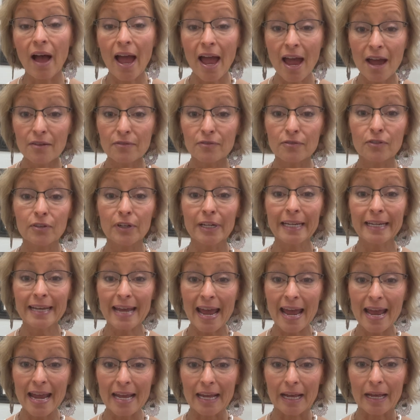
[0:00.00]
every
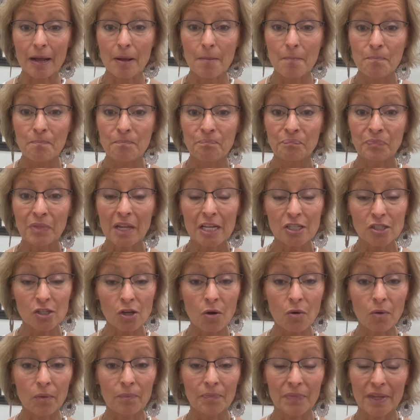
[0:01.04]
day.
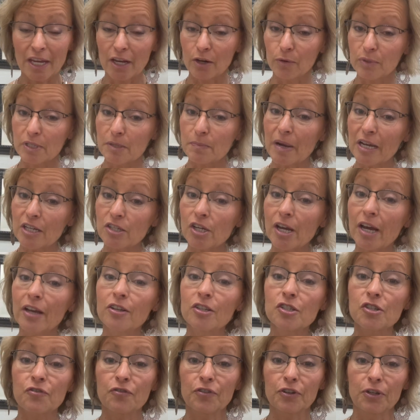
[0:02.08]
So here was my
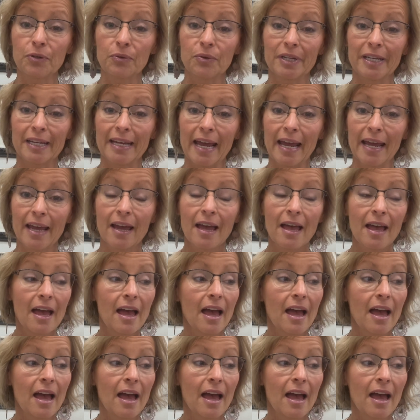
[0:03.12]
challenge for you today.